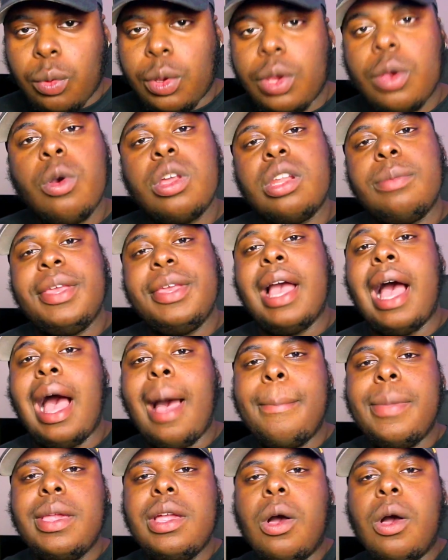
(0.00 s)
we're going to be
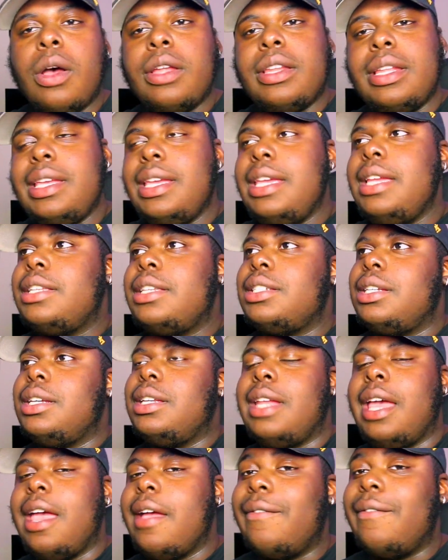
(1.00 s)
hopping on each
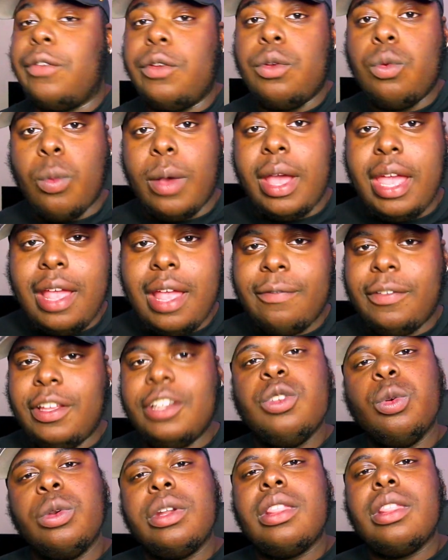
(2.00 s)
and every wave
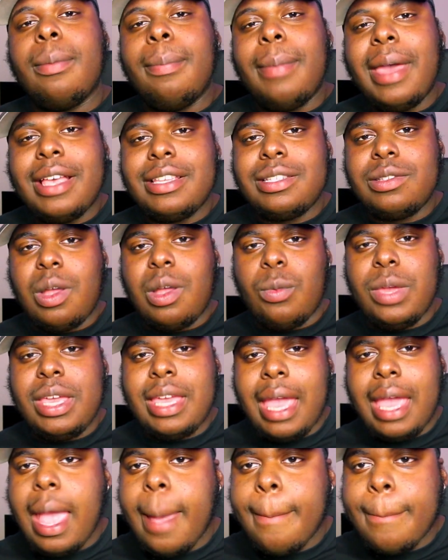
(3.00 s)
and doing the best that we
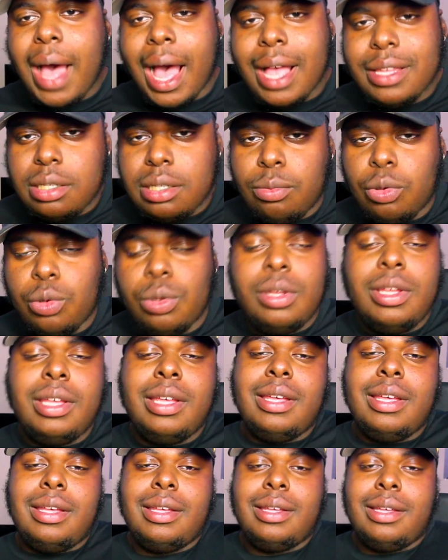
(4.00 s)
can possible
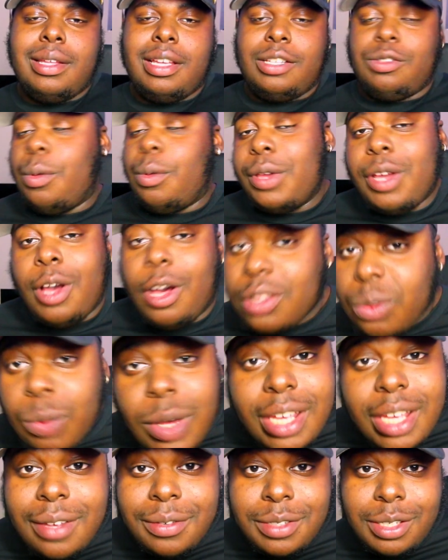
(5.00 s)
that's what we call the
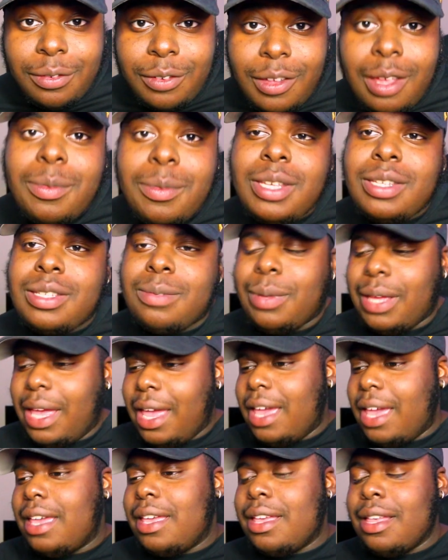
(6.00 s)
waves you feel me but
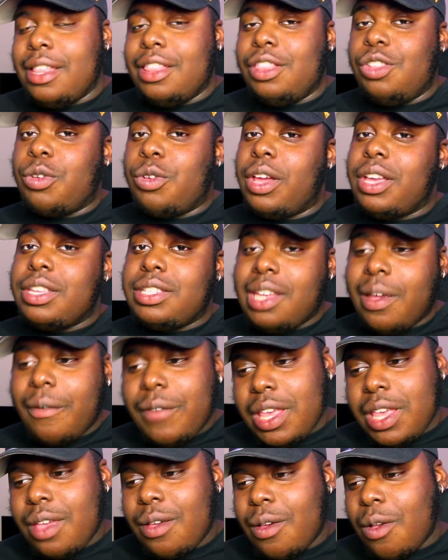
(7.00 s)
hey your
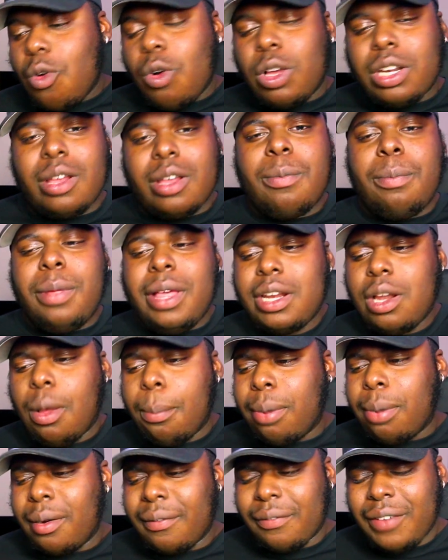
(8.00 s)
creativity we're going to plan
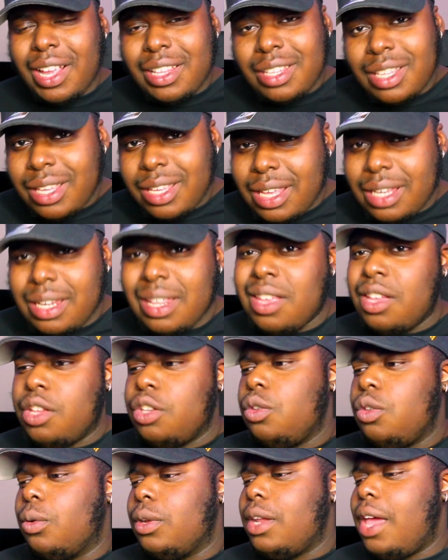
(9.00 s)
on perfecting
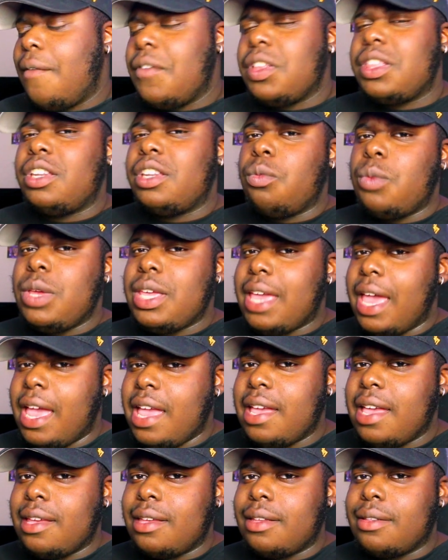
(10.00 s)
it doing everything that we
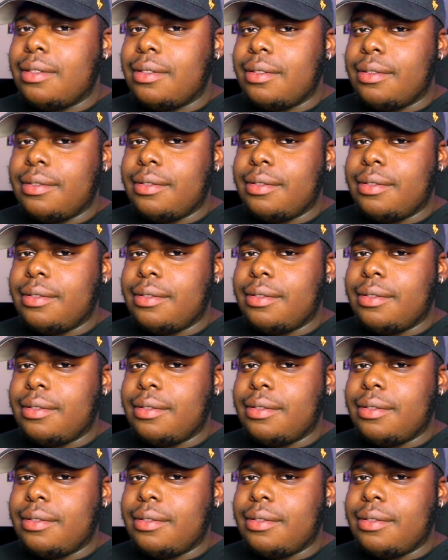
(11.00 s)
can